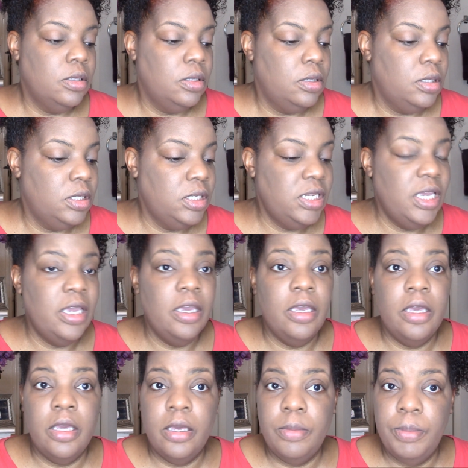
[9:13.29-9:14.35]
A
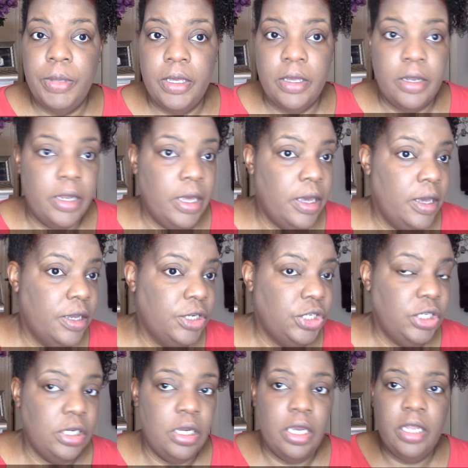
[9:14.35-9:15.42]
tad bit
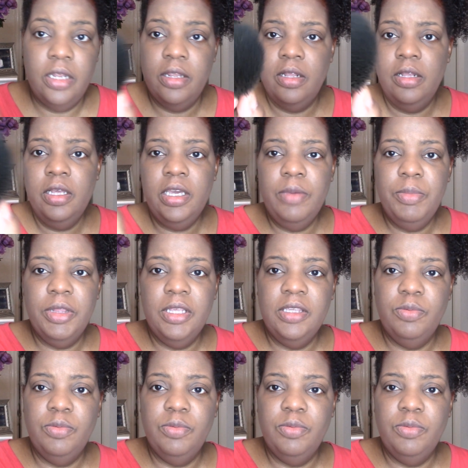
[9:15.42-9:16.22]
ashy. And look at this